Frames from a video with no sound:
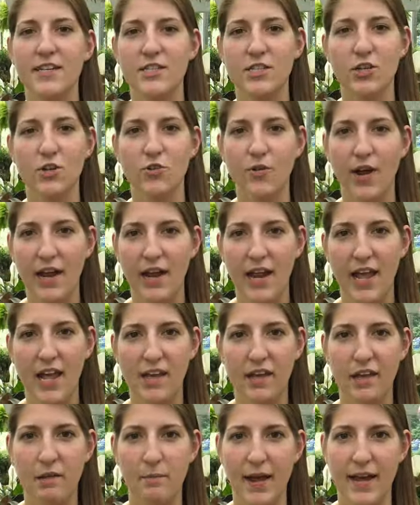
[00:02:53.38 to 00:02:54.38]
is a great
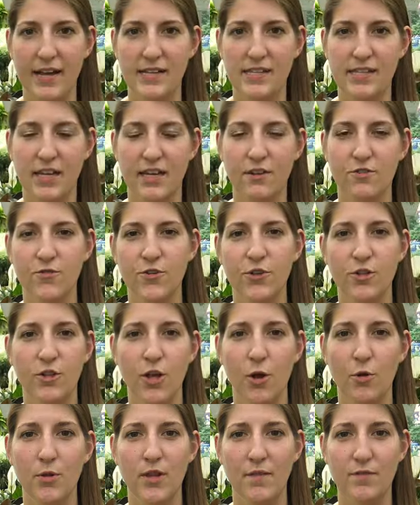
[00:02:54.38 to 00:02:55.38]
hanging basket for
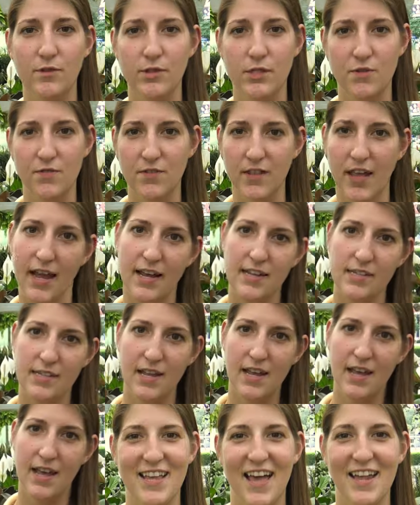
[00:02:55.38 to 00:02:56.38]
low levels of light,
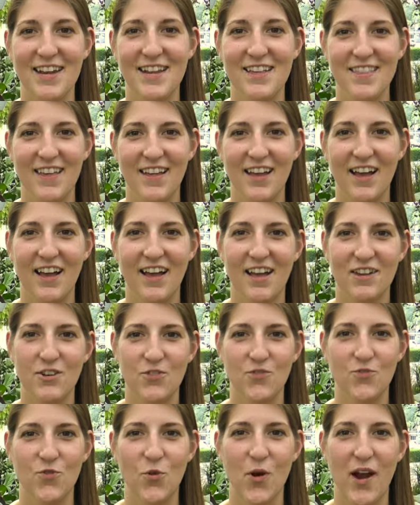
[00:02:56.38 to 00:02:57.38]
anything under
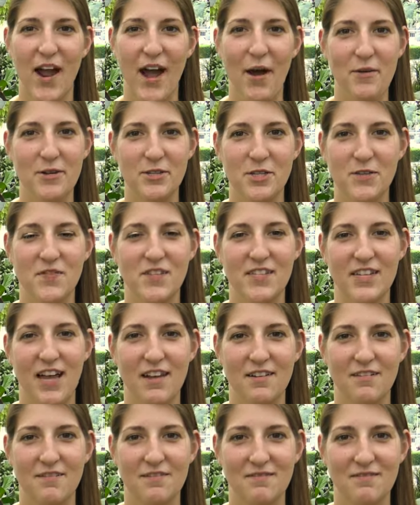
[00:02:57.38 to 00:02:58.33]
4 hours of sun.